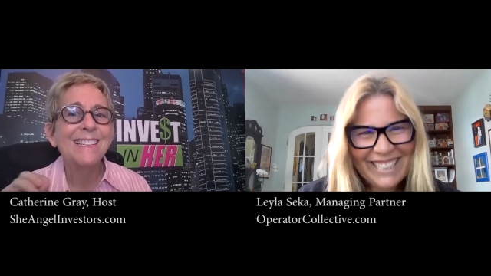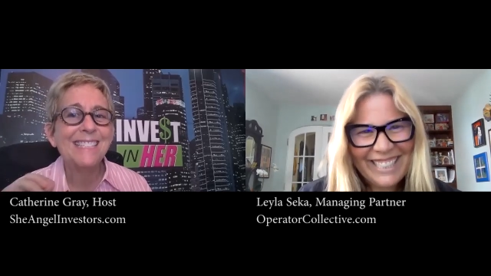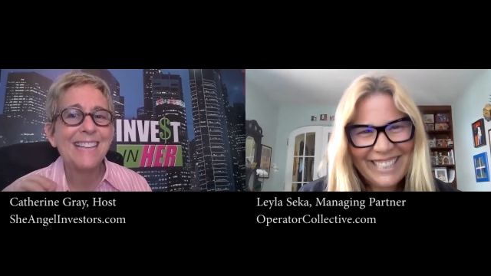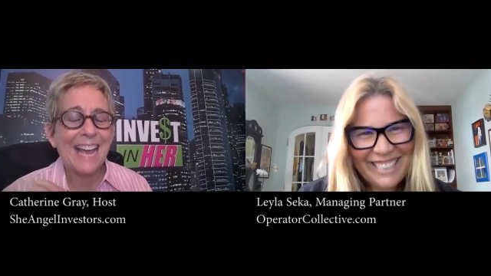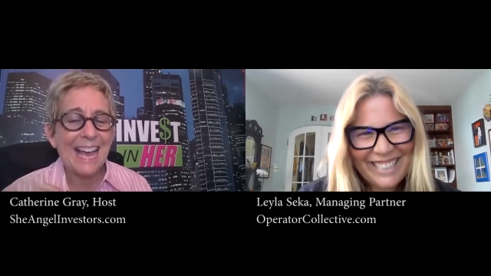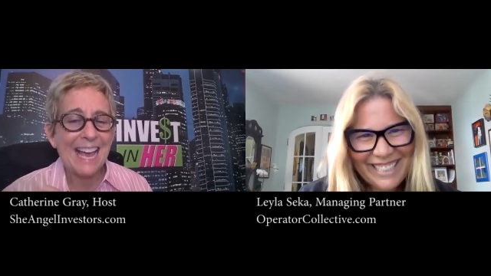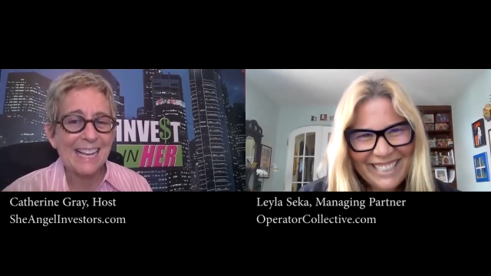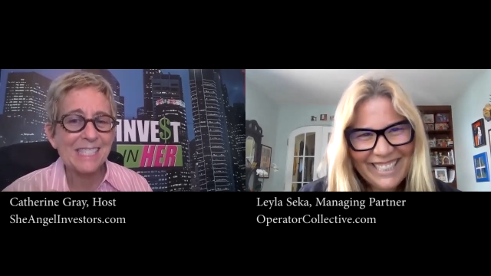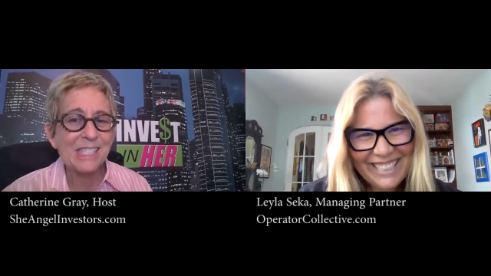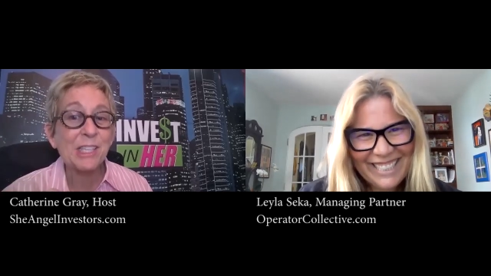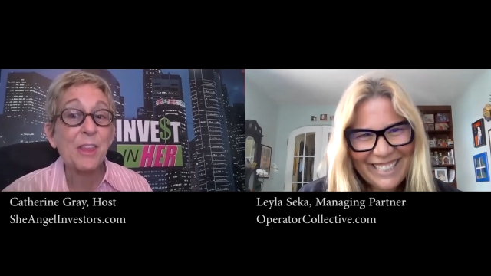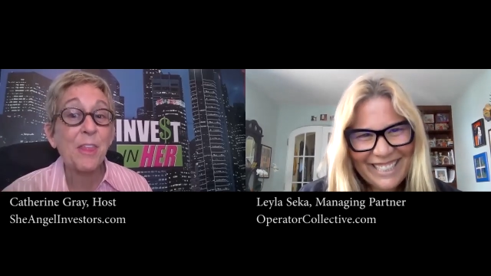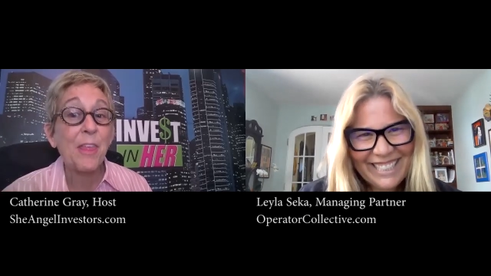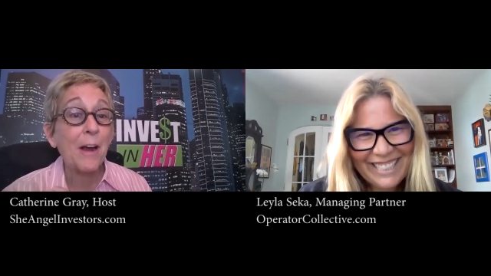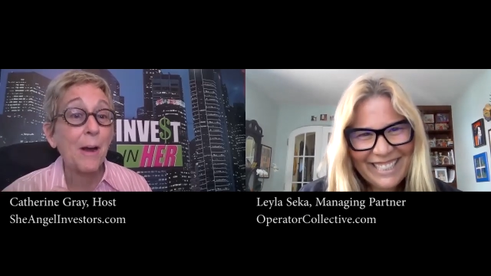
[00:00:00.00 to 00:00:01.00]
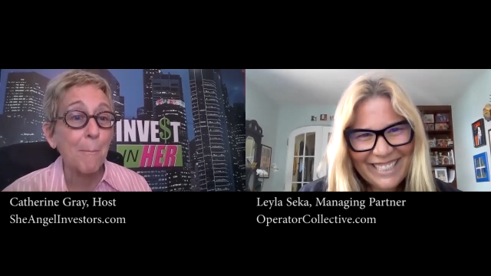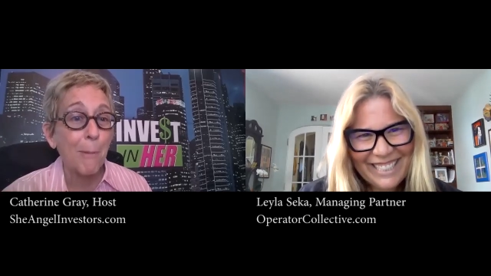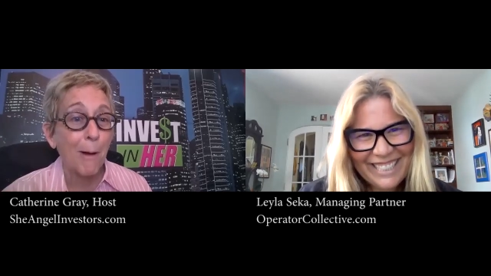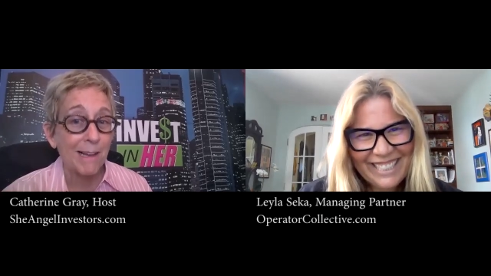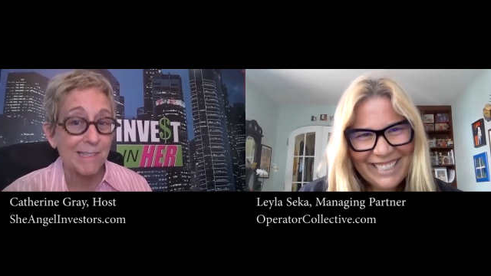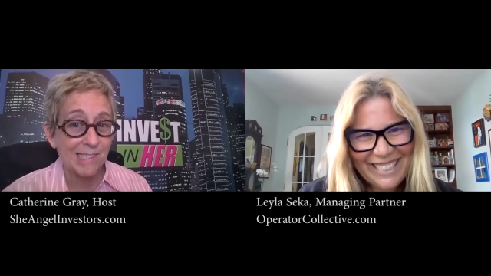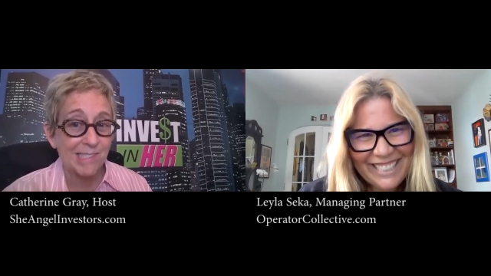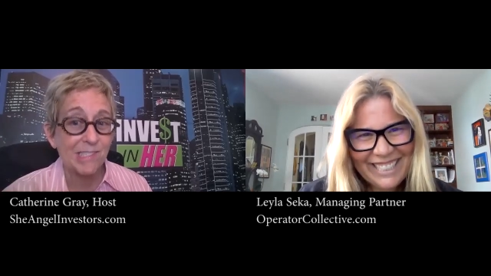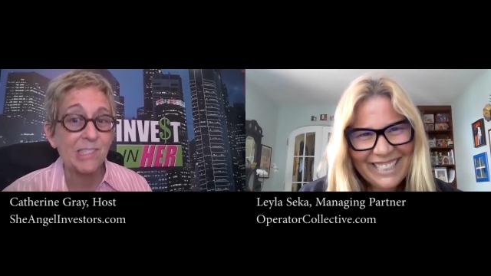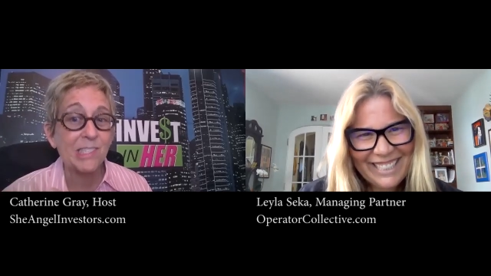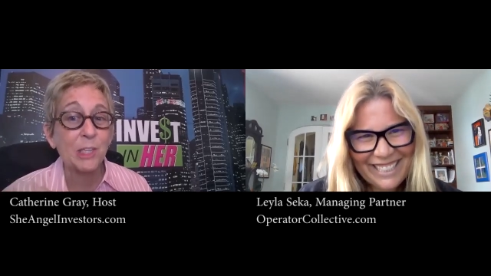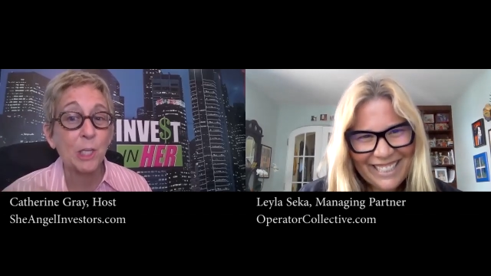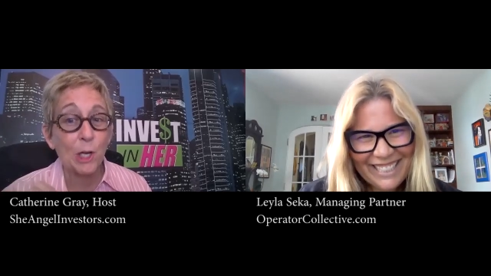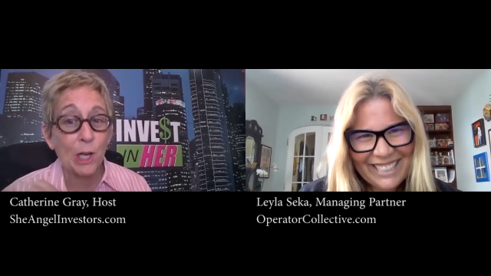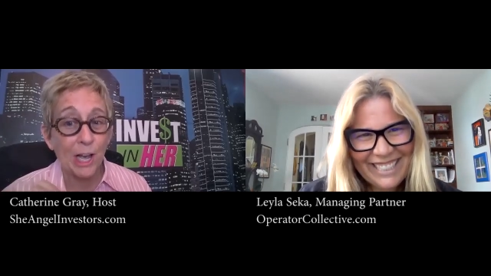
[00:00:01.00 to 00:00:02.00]
Speaker 1: to ask their bosses
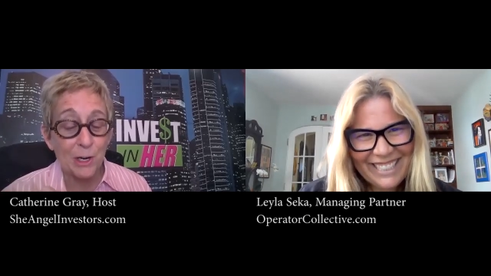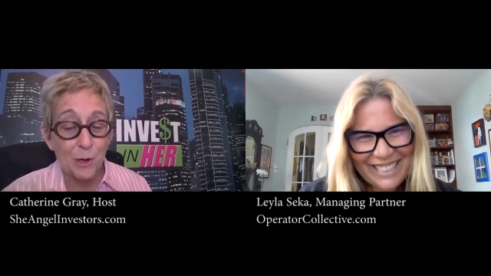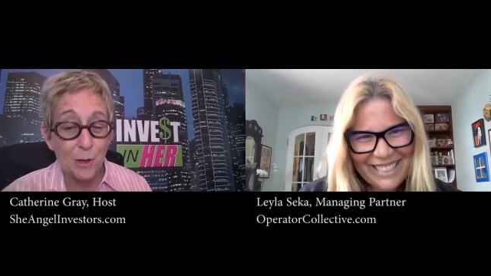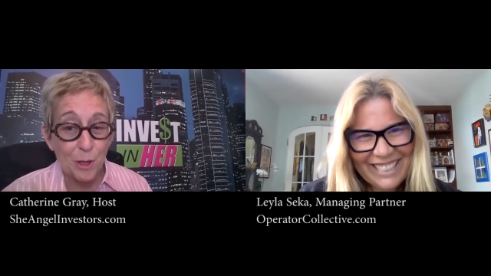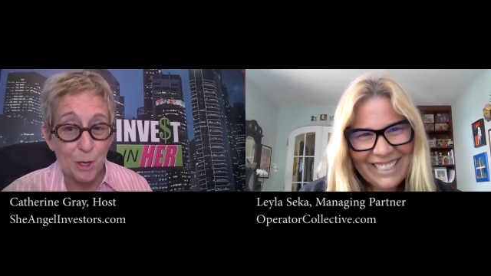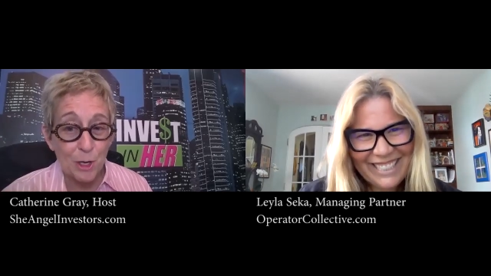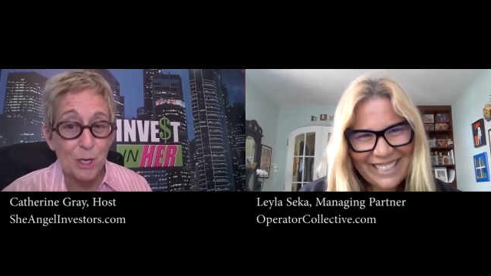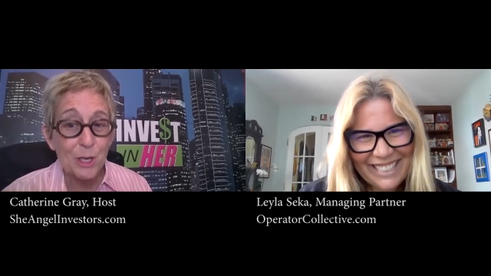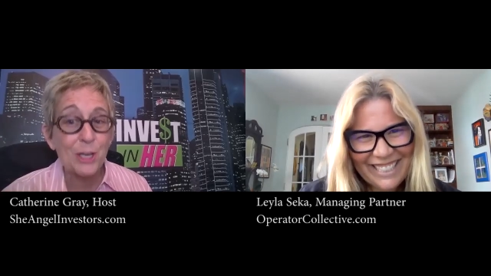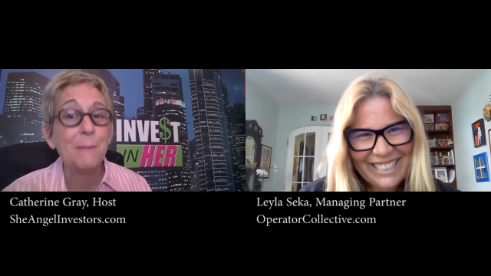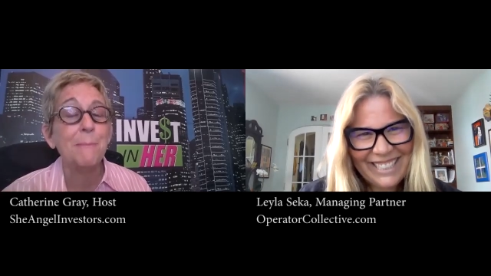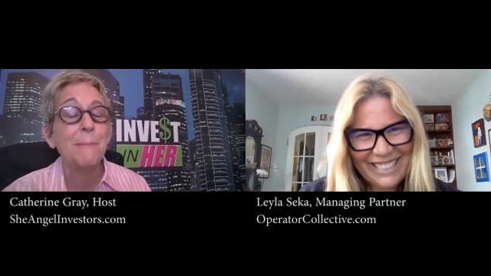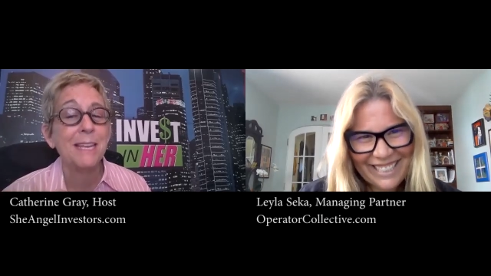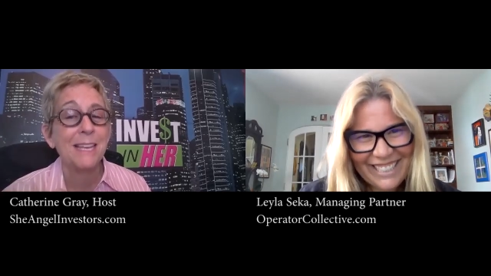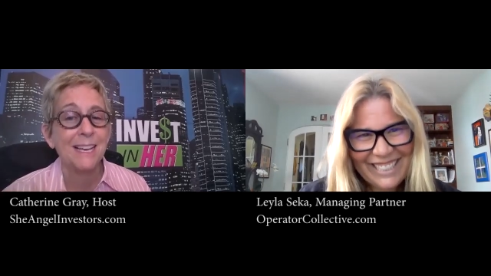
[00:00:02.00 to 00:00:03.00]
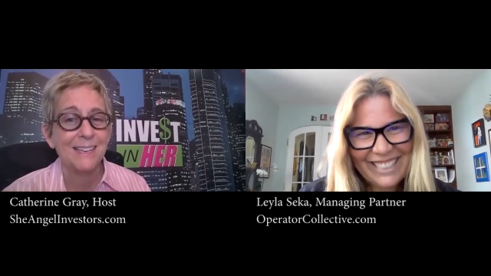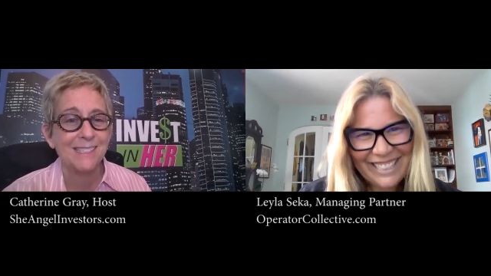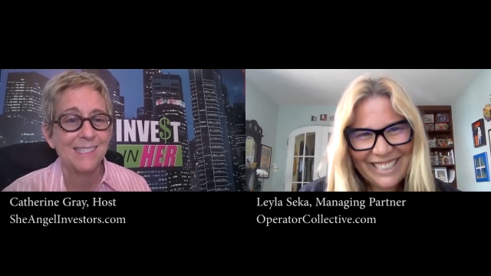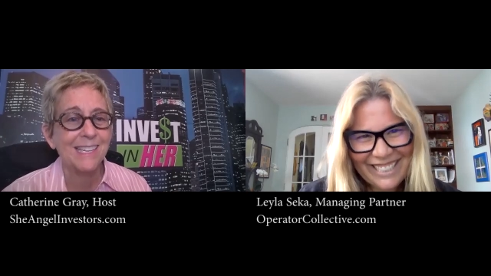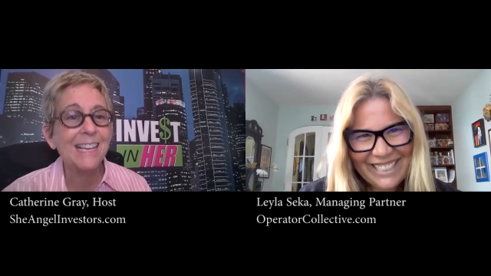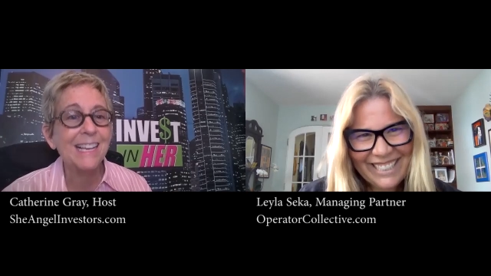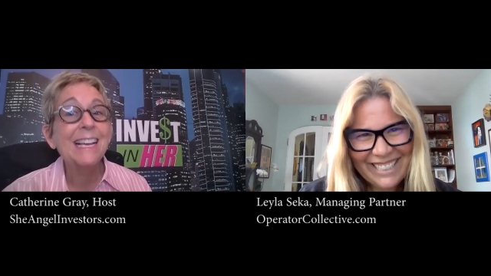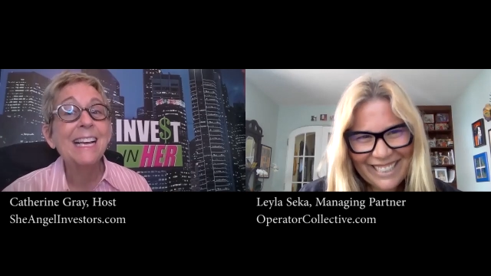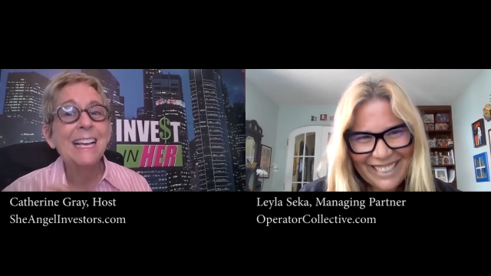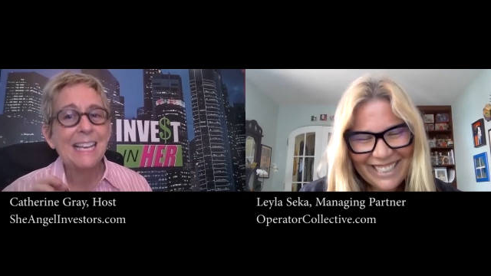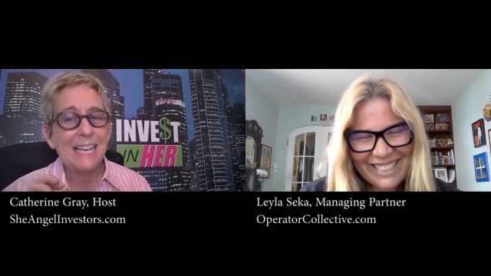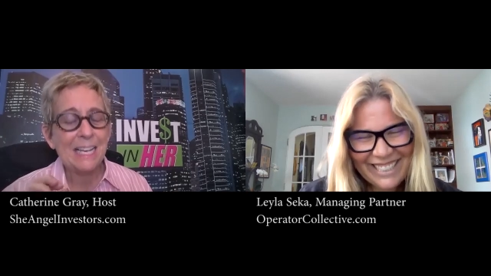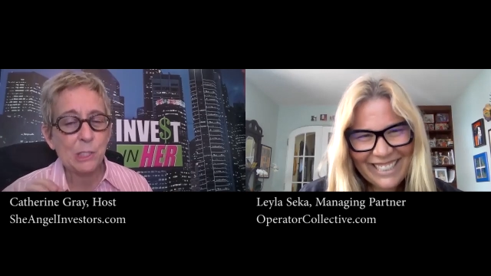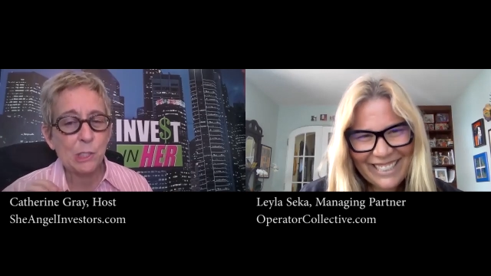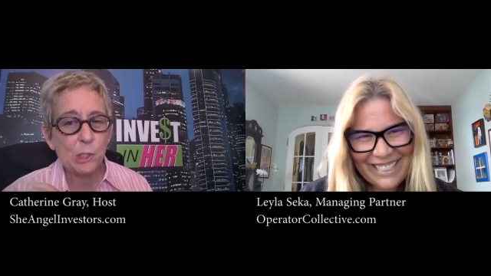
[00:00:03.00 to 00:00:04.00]
to look under the hood, because
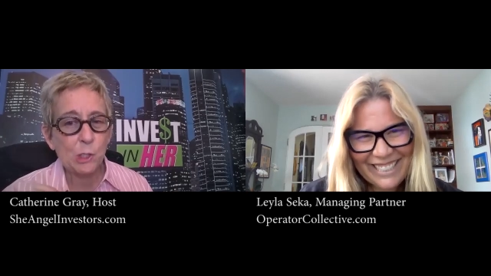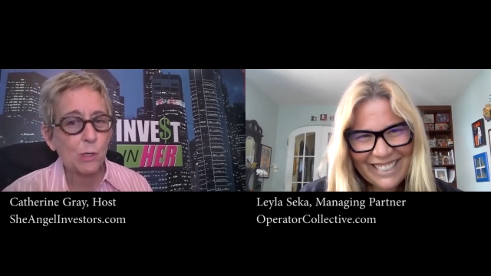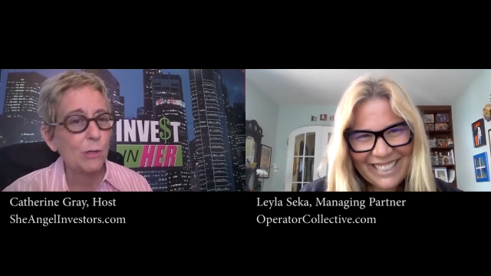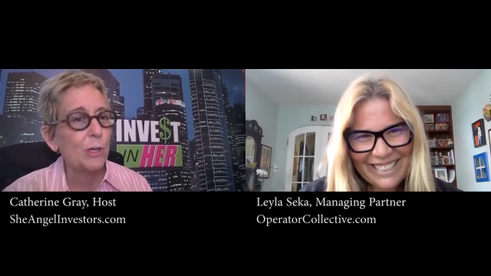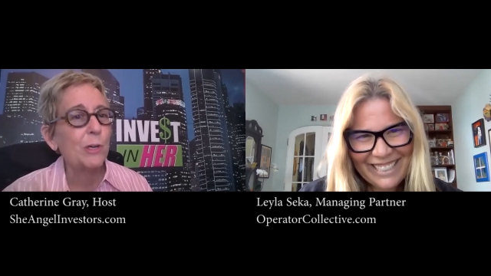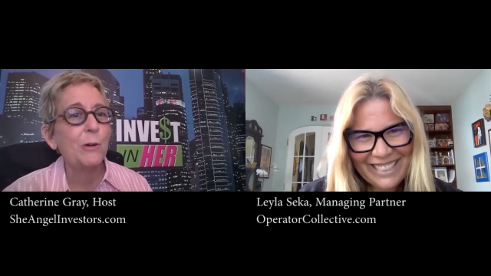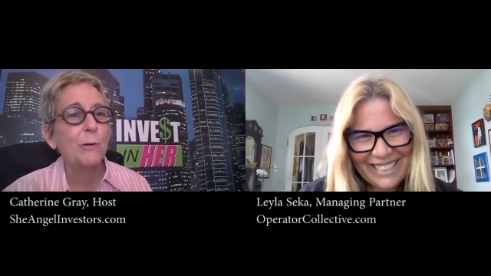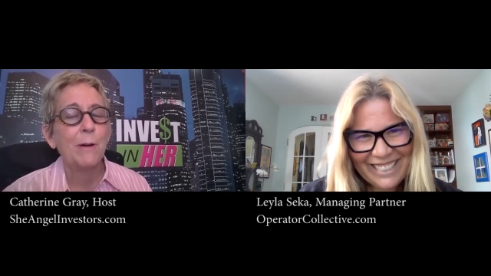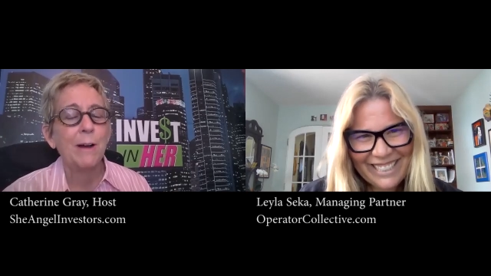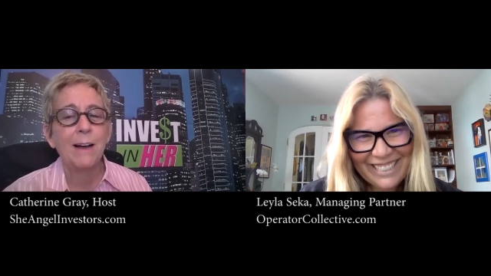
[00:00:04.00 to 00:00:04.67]
it's true.